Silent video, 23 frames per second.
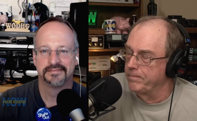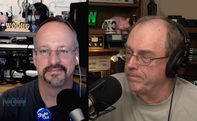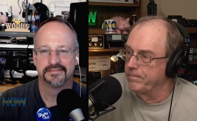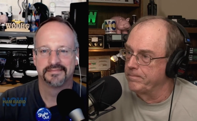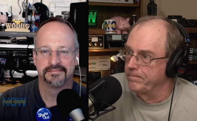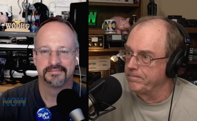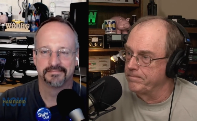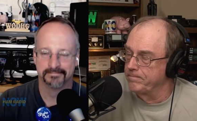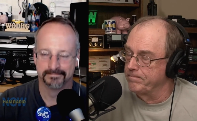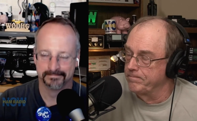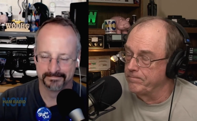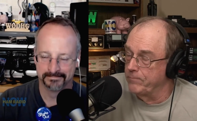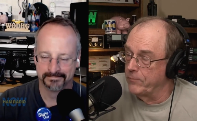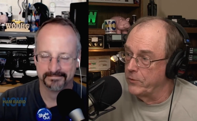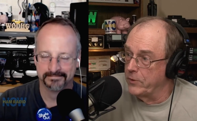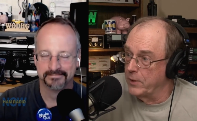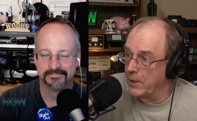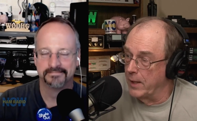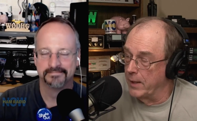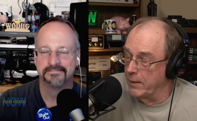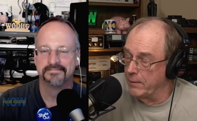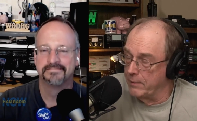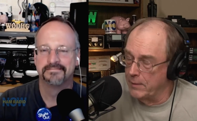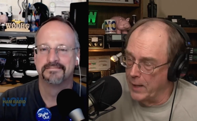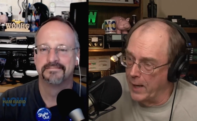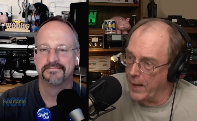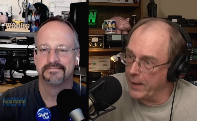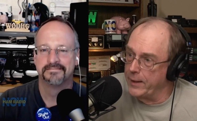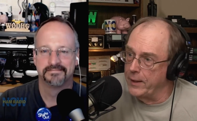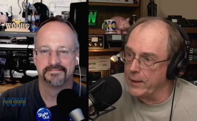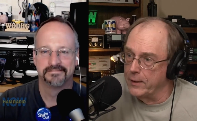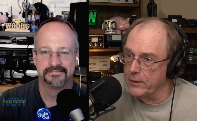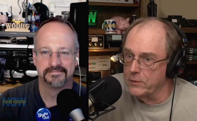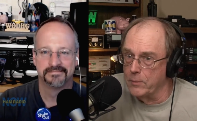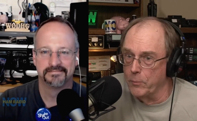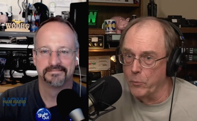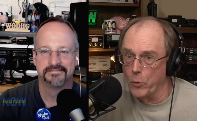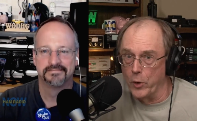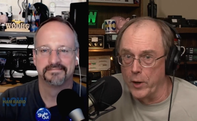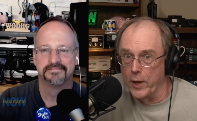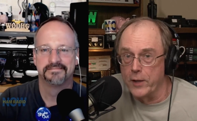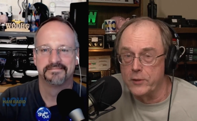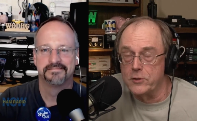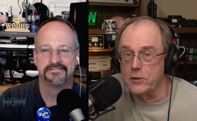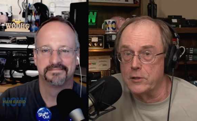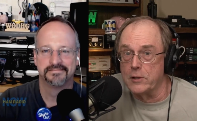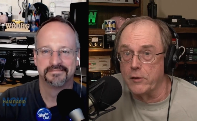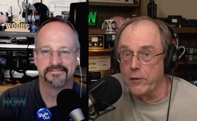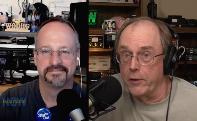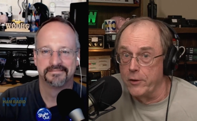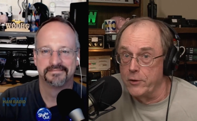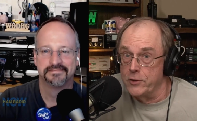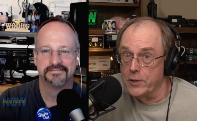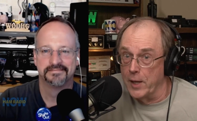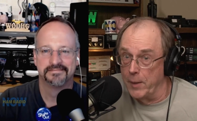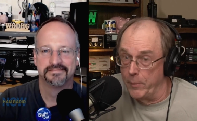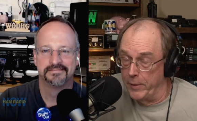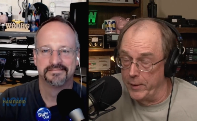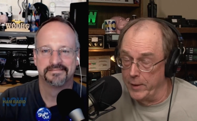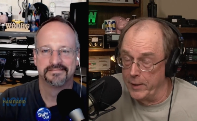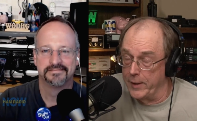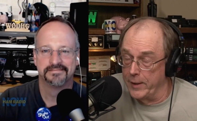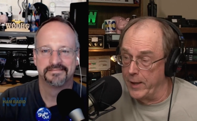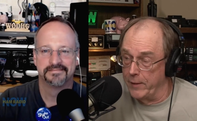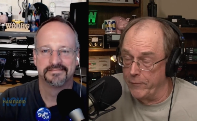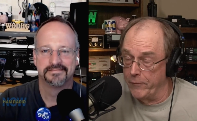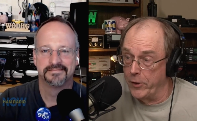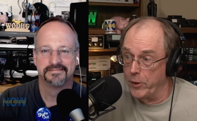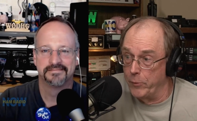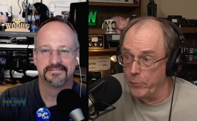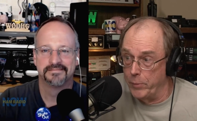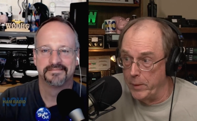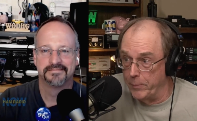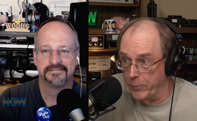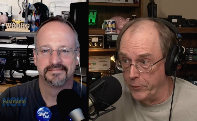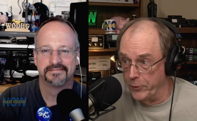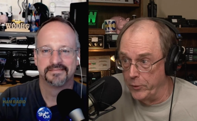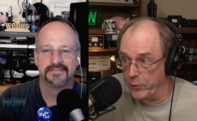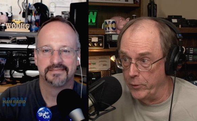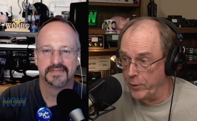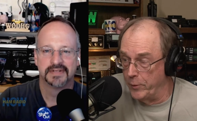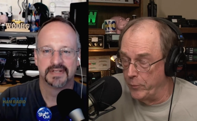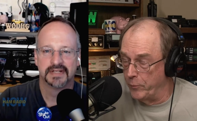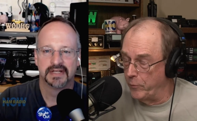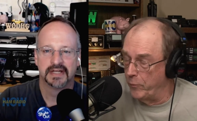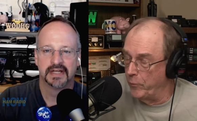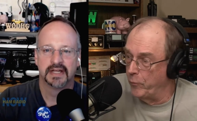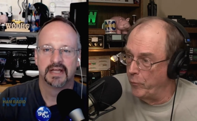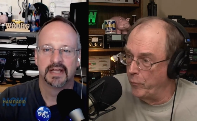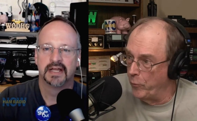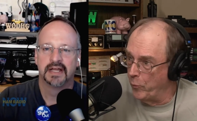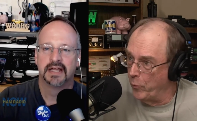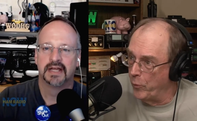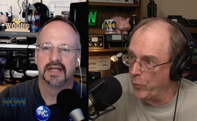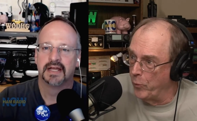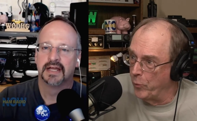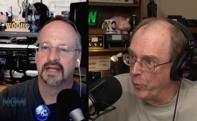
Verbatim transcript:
Speaker 1: Mm-hmm. It's a, I think it's a more necessary job than a lot of other people do. And